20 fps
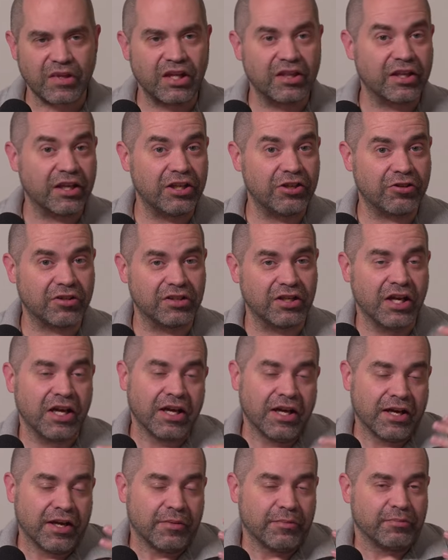that you can
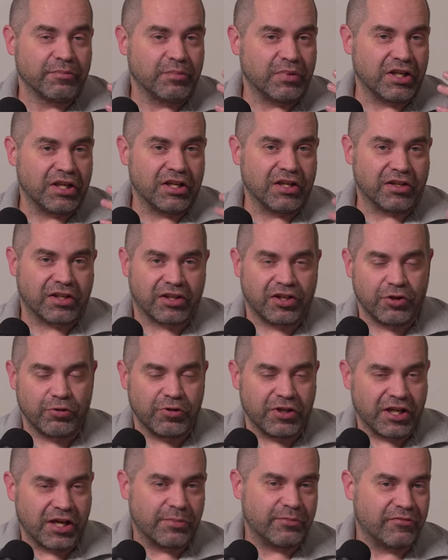be
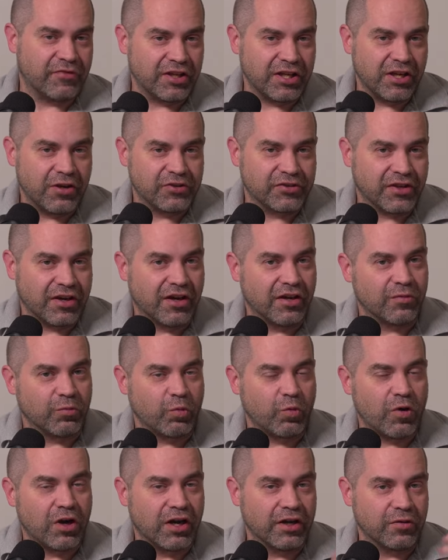queuing up videos
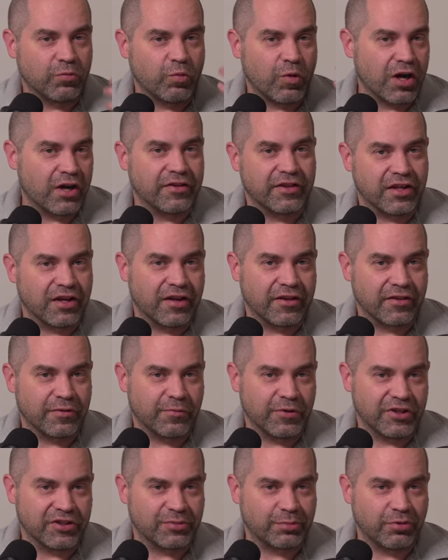on one while the other
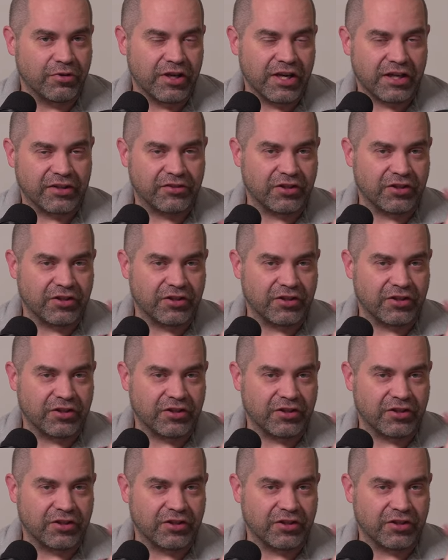one is playing.